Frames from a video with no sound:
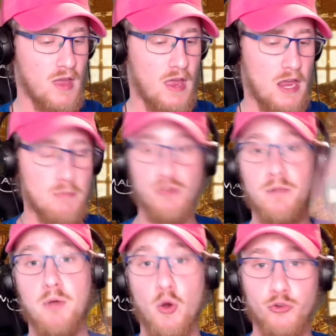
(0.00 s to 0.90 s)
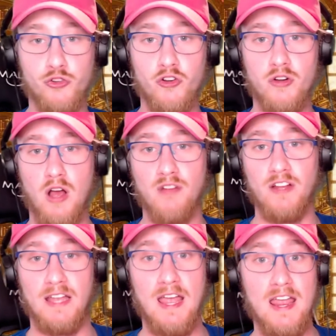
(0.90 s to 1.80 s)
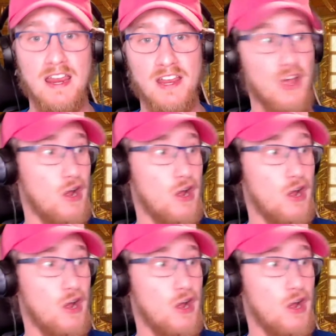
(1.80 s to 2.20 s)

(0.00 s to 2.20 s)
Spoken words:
a movie poster of like, hey,